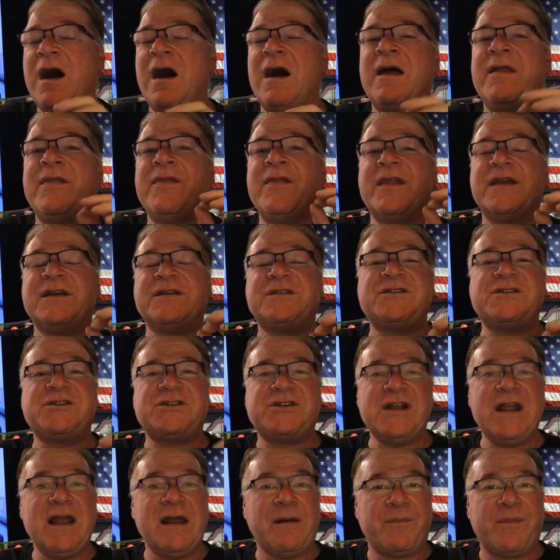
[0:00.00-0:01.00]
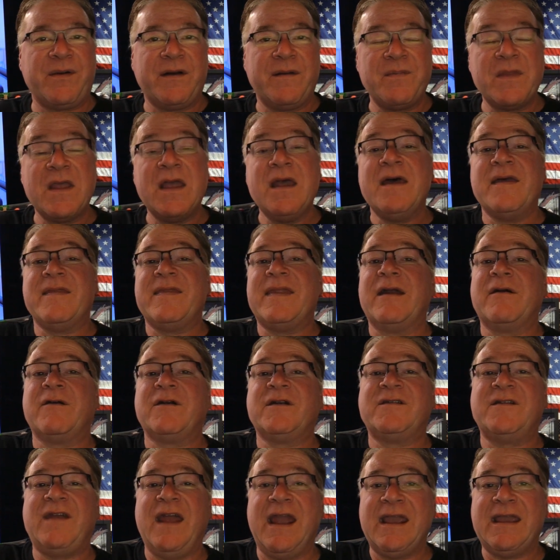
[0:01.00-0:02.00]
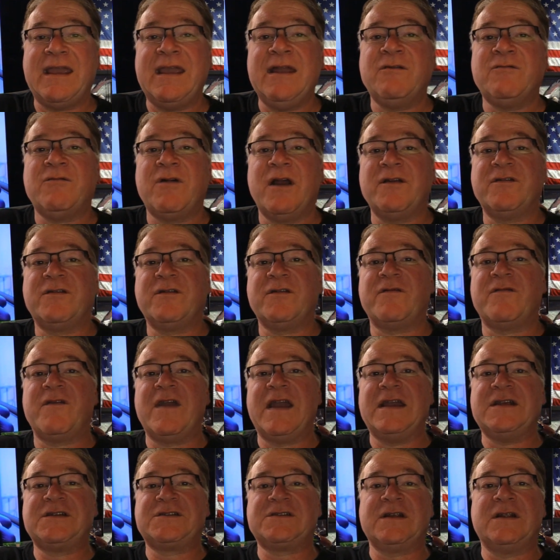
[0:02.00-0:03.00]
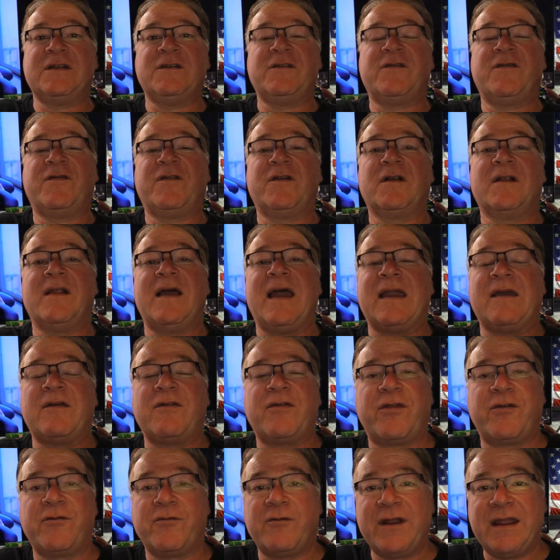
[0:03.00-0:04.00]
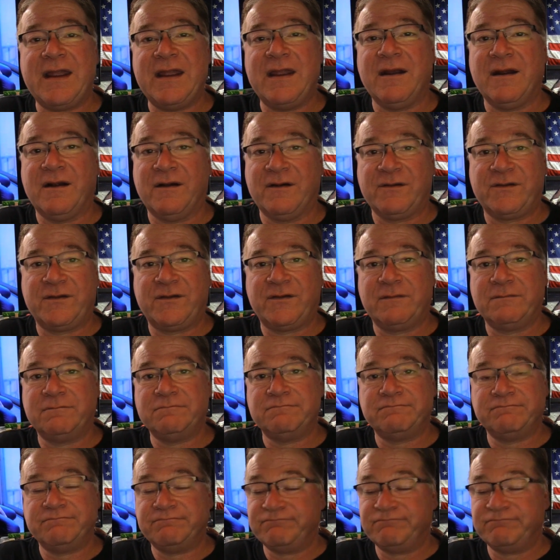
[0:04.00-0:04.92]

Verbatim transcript: on the ship they were taking reservations for like three years.